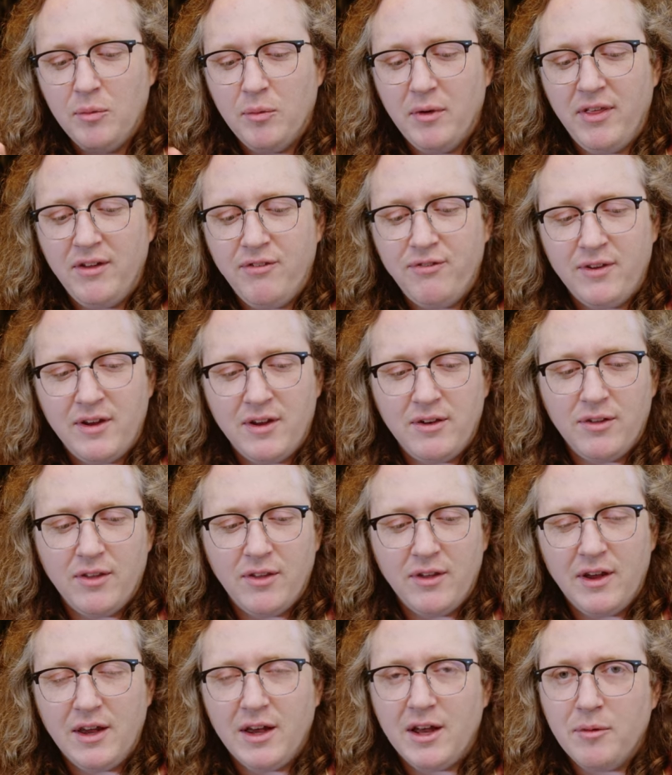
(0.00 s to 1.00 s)
where they found
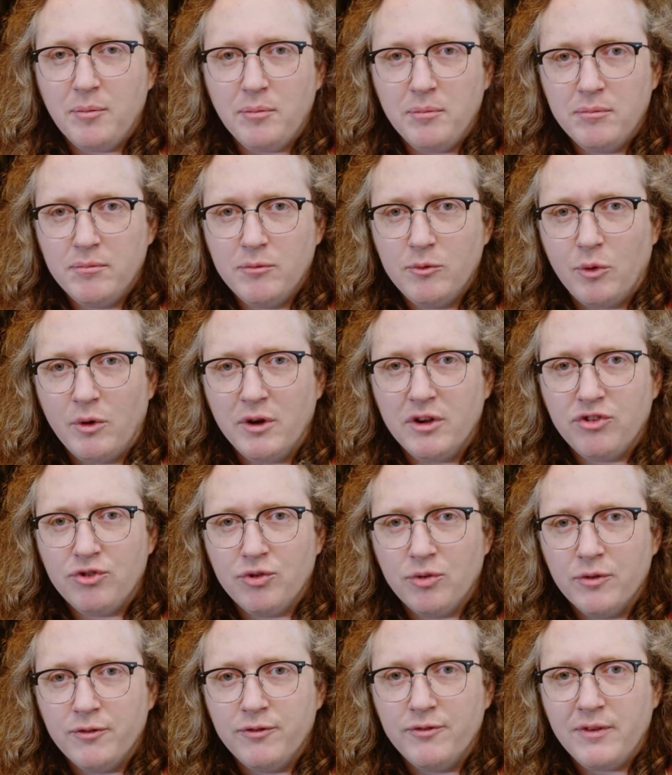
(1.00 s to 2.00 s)
that they had a, quite a
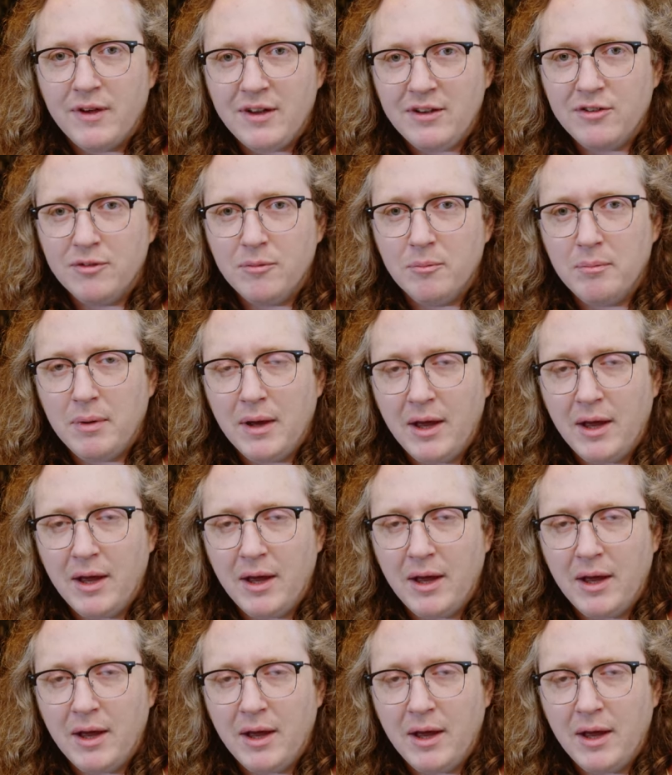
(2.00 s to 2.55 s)
strong phantom